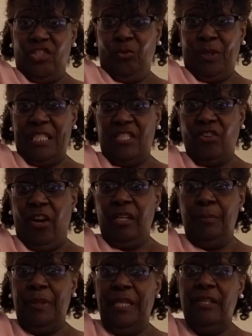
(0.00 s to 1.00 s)
You want to start
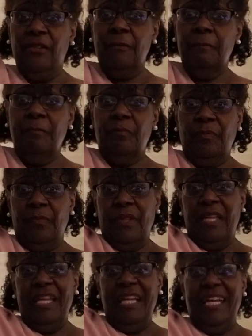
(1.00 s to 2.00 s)
up here
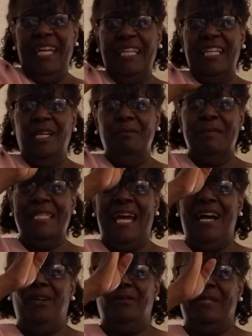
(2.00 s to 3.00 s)
and come
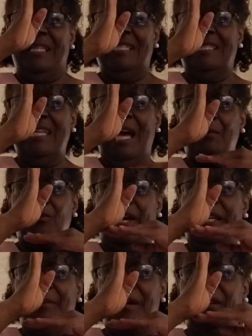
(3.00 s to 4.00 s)
down and stop
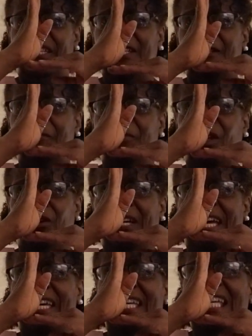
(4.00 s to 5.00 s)
right about here.
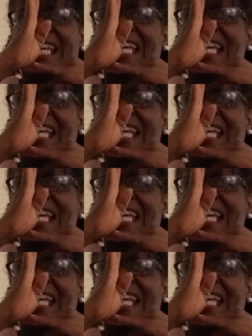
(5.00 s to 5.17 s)
Okay?